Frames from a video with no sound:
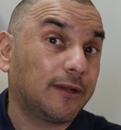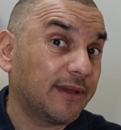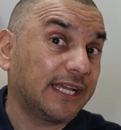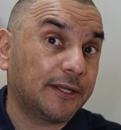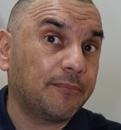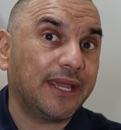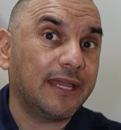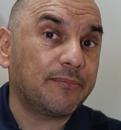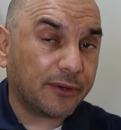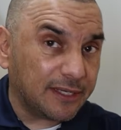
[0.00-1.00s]
what am I going to
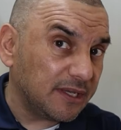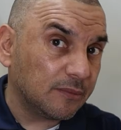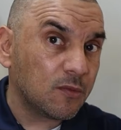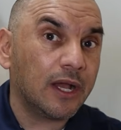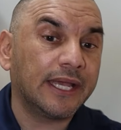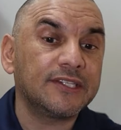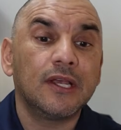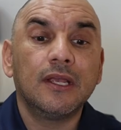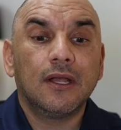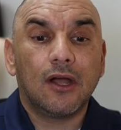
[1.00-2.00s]
pay premium-wise
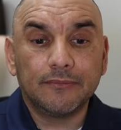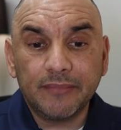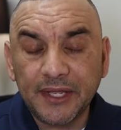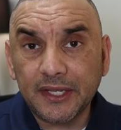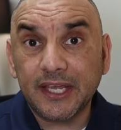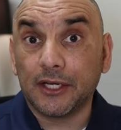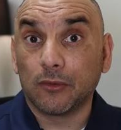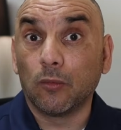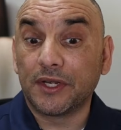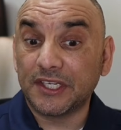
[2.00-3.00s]
on
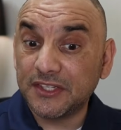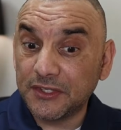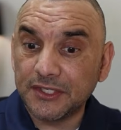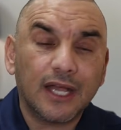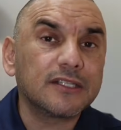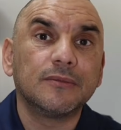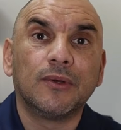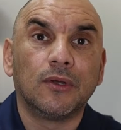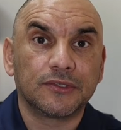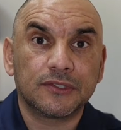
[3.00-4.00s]
Medicare? What is the
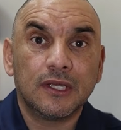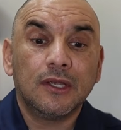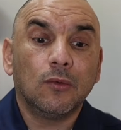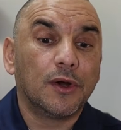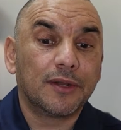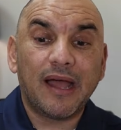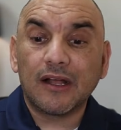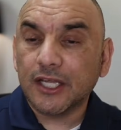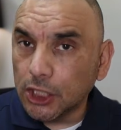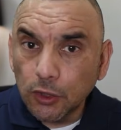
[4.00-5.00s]
deductibles? What
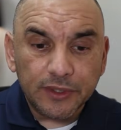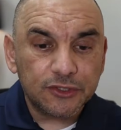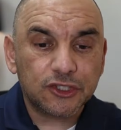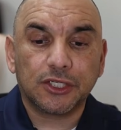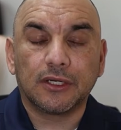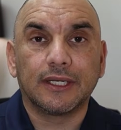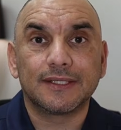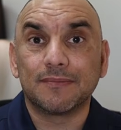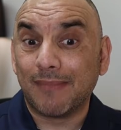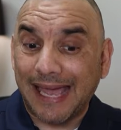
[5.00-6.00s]
about
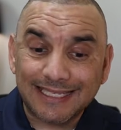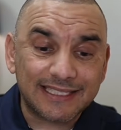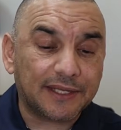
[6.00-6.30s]
co-insurance, max